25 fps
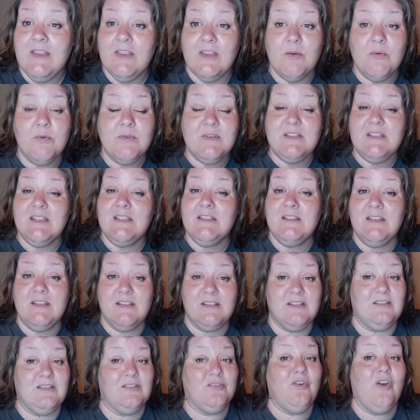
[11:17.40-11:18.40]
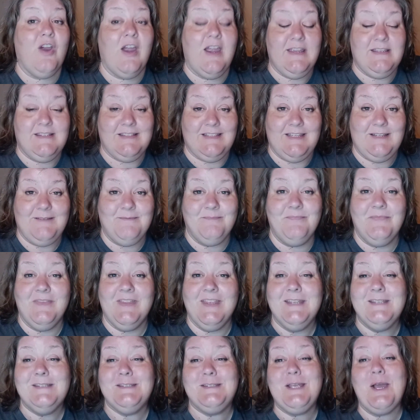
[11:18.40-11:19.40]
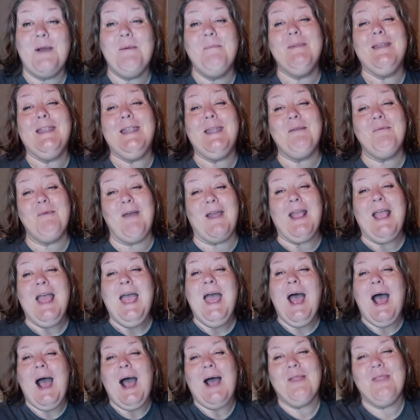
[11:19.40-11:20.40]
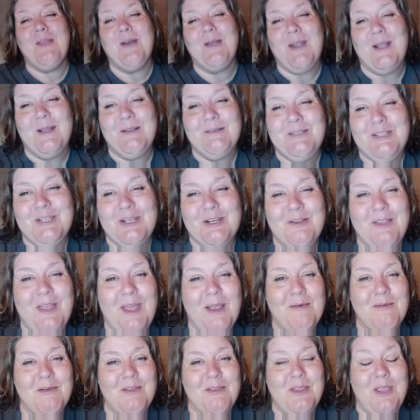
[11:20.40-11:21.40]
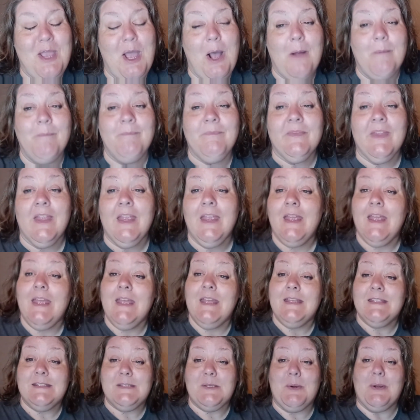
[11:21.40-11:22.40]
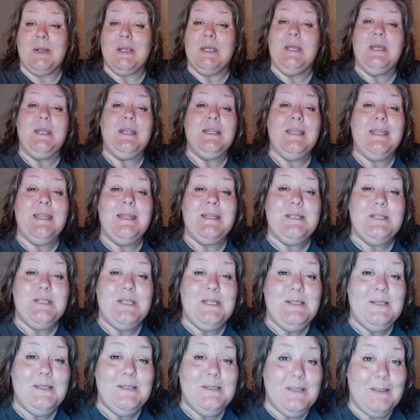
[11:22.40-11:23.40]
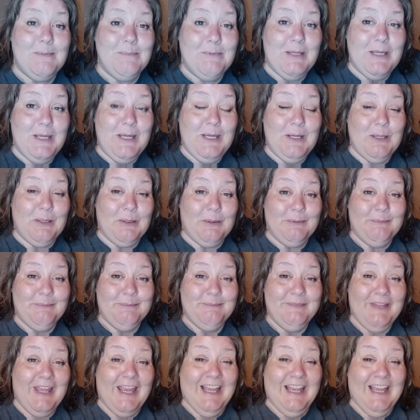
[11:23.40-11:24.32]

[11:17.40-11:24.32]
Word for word: The resistance is crazy. So, but anyway, I thought I'd share that with y'all. So I couldn't get Jesus up the hill.